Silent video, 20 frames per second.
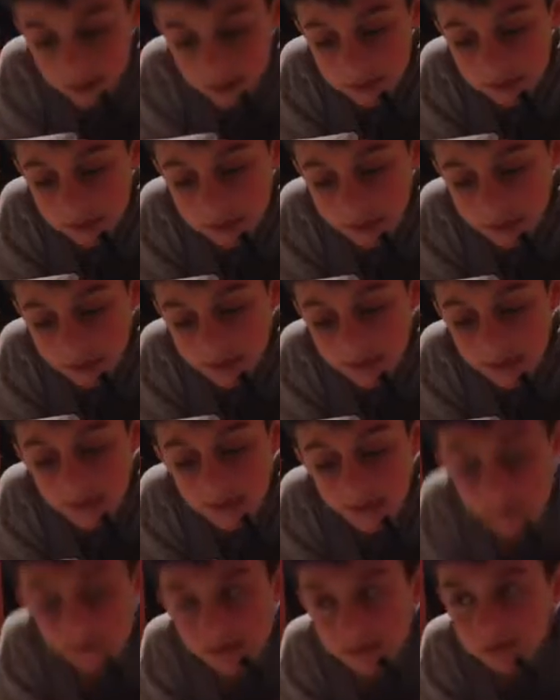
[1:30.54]
did we go? Do you
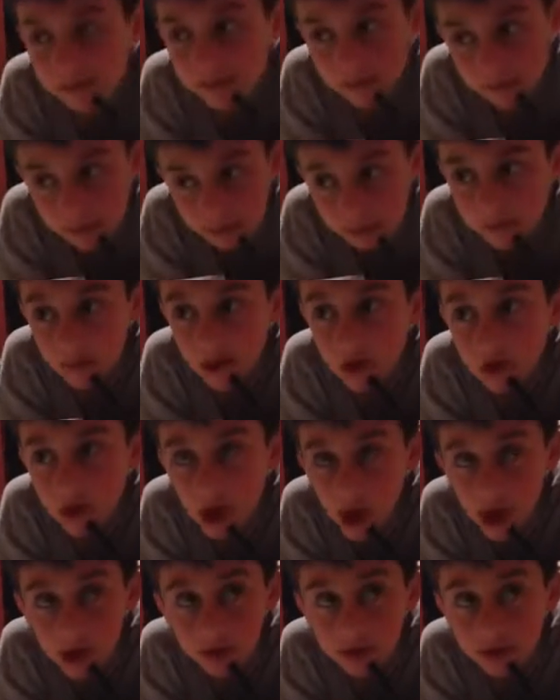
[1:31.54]
remember?
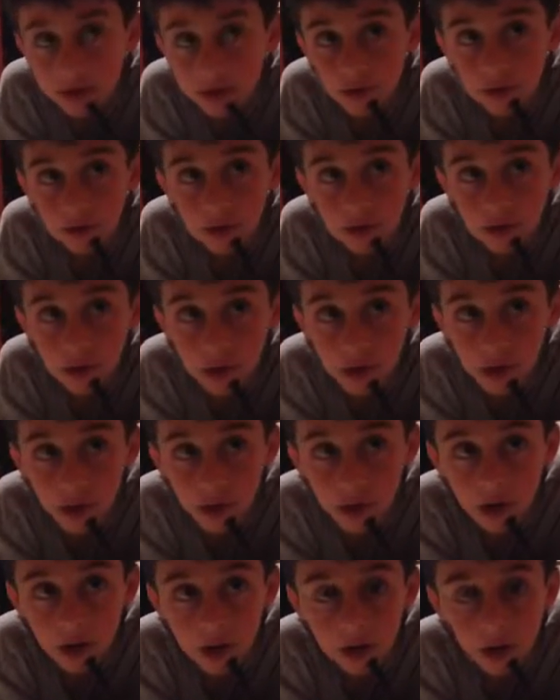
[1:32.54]
lunch. Uh
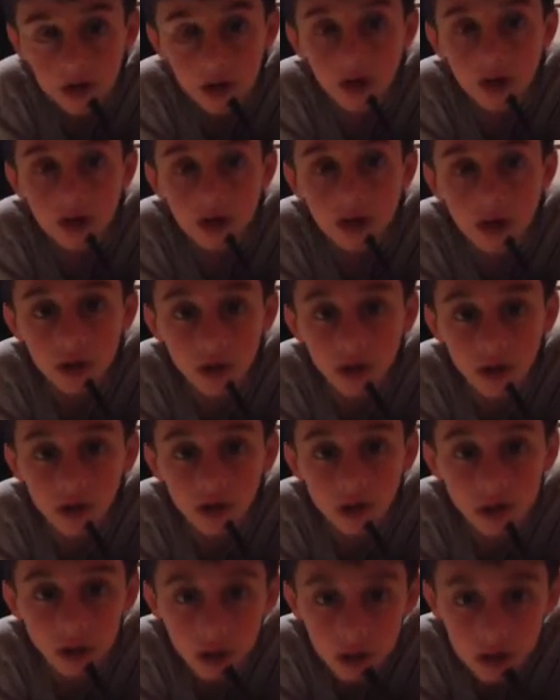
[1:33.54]
huh.
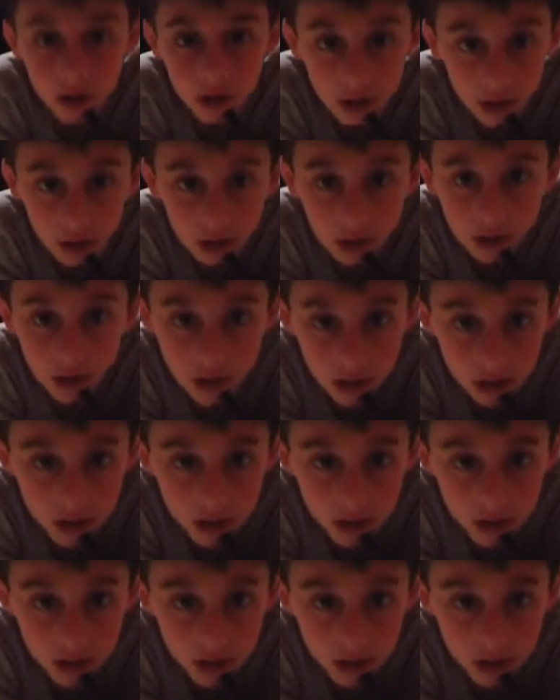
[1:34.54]
And then?